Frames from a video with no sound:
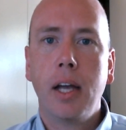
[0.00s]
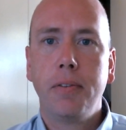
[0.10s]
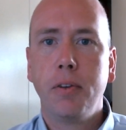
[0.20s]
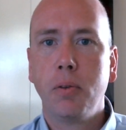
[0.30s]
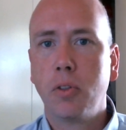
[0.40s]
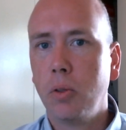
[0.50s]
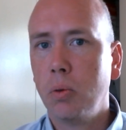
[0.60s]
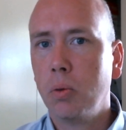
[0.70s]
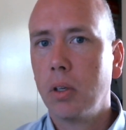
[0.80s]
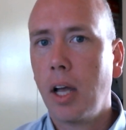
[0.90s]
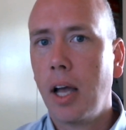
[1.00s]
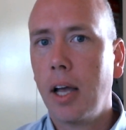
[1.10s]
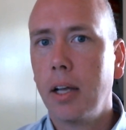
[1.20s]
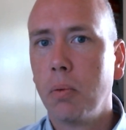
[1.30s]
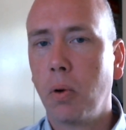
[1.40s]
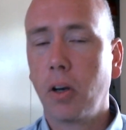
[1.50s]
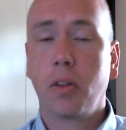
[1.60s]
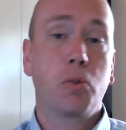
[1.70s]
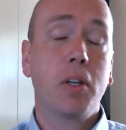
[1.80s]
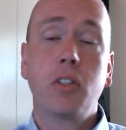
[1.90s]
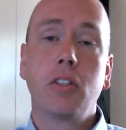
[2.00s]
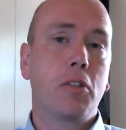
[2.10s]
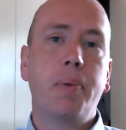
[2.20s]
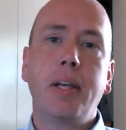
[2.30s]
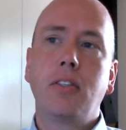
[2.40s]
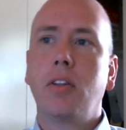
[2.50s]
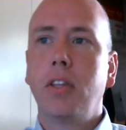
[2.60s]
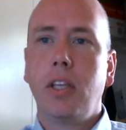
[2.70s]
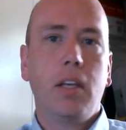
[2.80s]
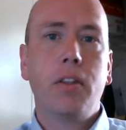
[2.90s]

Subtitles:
you do one of those questions. It's based on the